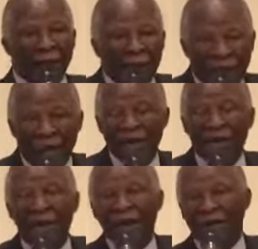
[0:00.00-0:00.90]
And there are
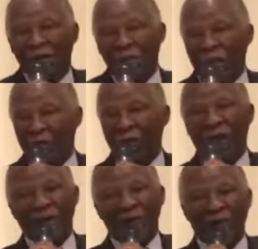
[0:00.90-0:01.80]
Nigerian criminals who
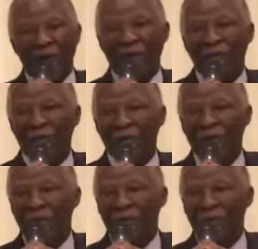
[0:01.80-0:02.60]
are involved